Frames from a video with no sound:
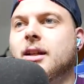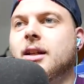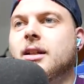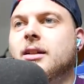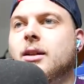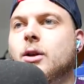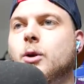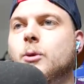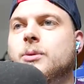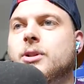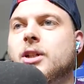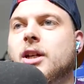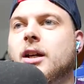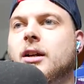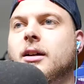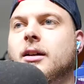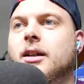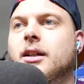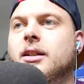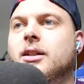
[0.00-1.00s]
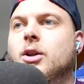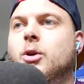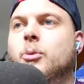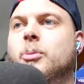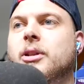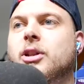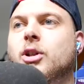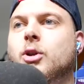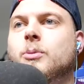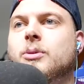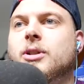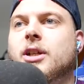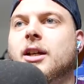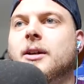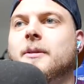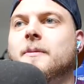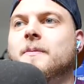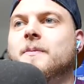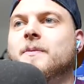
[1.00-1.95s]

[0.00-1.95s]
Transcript: He duped you. He doopy duped you.